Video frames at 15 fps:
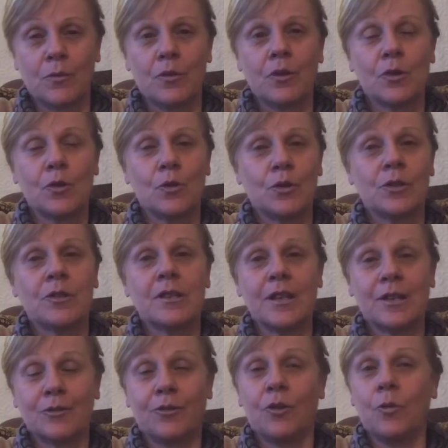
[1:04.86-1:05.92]
over the course of the
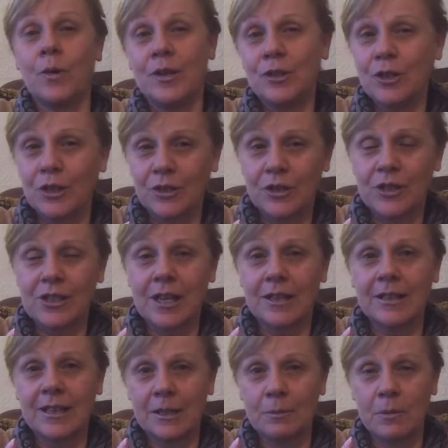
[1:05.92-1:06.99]
next few weeks, you'll
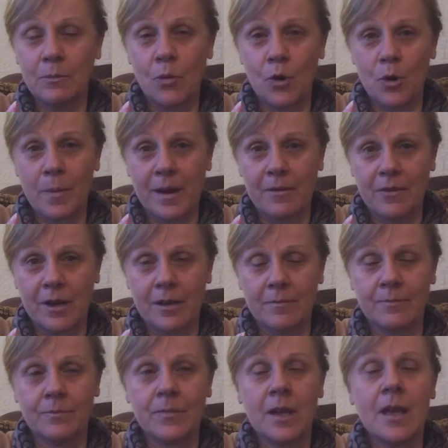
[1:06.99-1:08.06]
understand a little bit more about that.
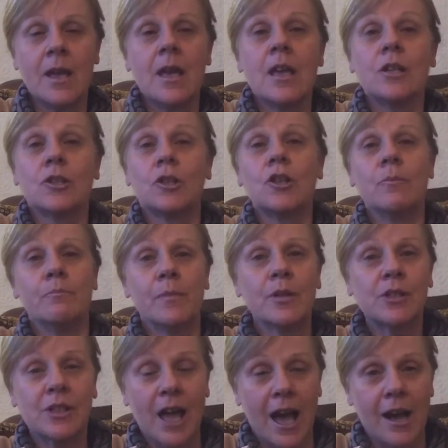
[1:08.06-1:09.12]
So your
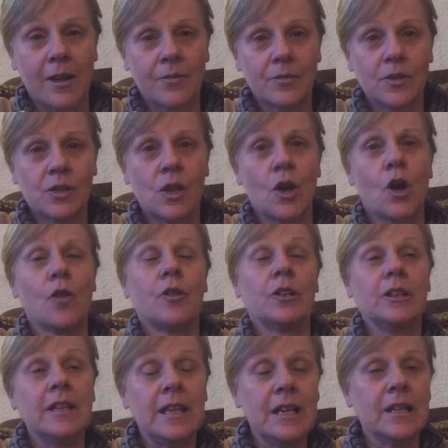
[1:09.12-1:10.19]
must haves are the
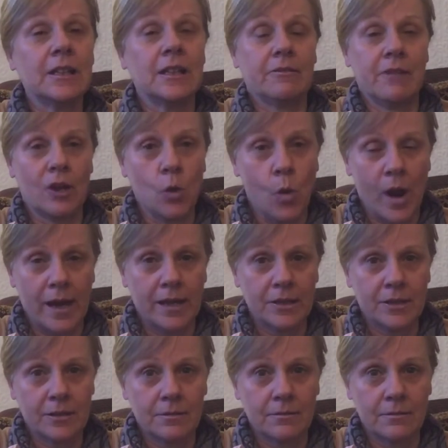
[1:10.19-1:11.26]
legally
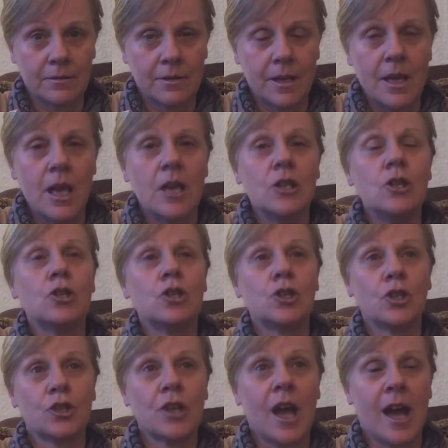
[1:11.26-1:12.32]
required. Your
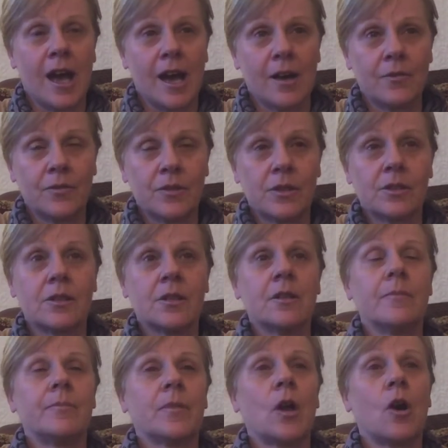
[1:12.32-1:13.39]
should haves
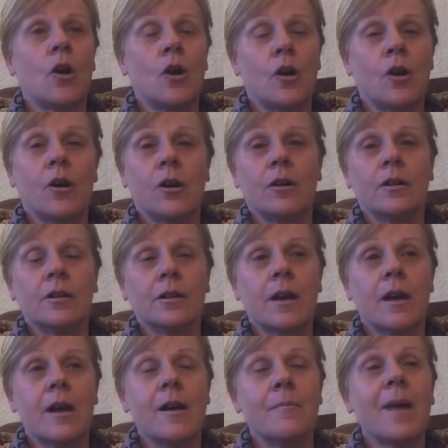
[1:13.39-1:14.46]
are,
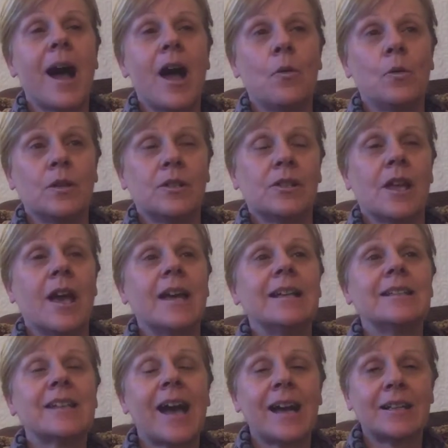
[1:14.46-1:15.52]
I would
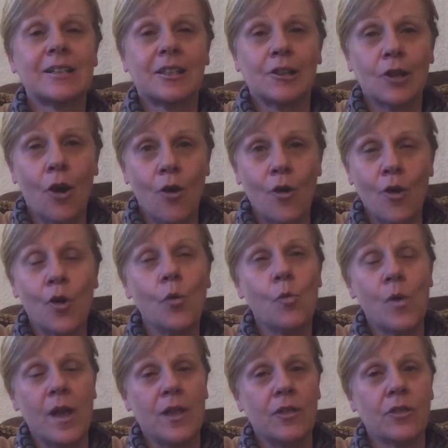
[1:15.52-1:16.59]
say, tagged along
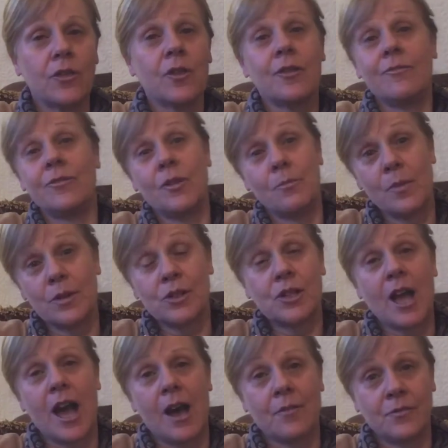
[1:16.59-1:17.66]
with the must
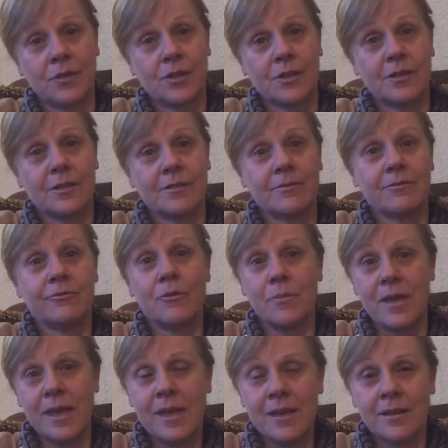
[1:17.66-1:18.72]
haves for
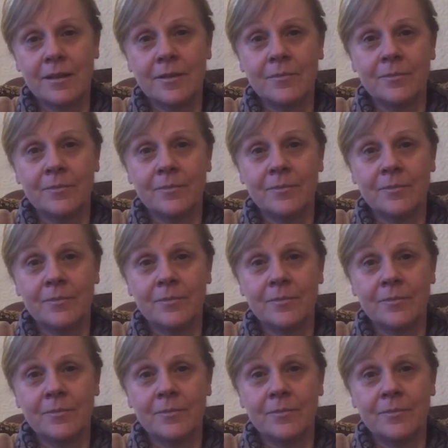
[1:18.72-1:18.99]
me.